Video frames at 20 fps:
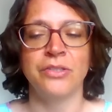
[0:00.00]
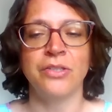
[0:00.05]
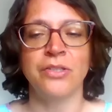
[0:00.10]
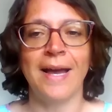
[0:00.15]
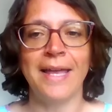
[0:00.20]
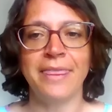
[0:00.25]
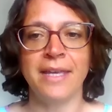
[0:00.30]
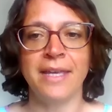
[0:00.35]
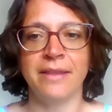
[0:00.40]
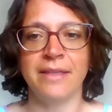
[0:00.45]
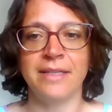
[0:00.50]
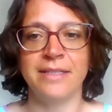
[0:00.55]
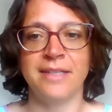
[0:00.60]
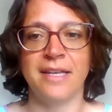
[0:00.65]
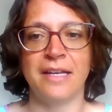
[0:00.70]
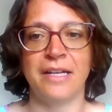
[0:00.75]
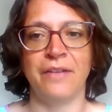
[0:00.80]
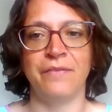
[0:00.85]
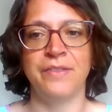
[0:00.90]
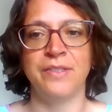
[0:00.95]
So I think there's
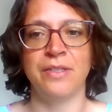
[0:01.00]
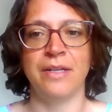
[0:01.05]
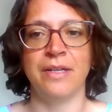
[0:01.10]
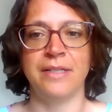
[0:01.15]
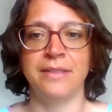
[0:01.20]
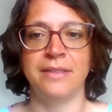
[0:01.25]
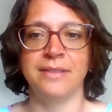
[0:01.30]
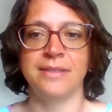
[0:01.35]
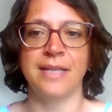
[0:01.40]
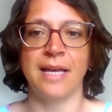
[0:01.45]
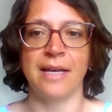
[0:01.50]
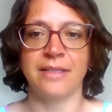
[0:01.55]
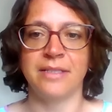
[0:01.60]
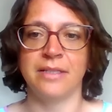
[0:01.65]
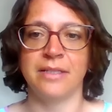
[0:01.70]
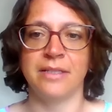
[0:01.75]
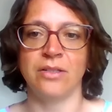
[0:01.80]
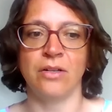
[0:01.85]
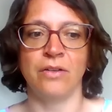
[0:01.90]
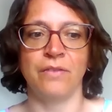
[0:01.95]
kind of certain sectors